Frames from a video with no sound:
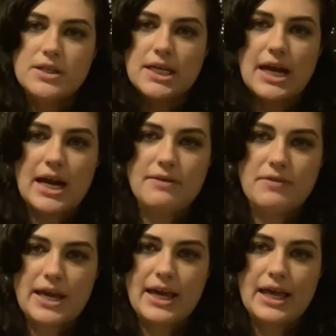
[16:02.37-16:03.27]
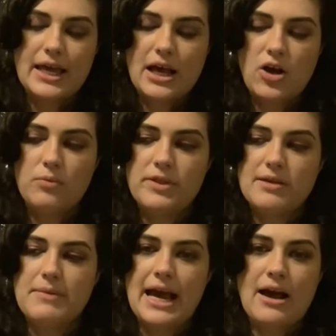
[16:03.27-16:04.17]
to kind of like help
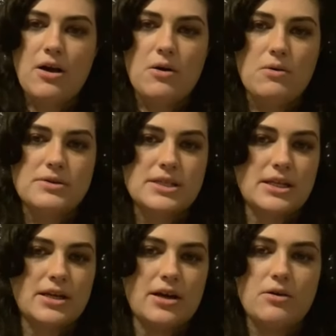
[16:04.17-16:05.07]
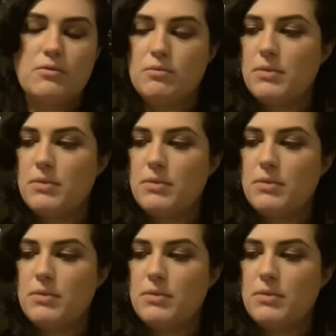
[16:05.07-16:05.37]
them out, you know,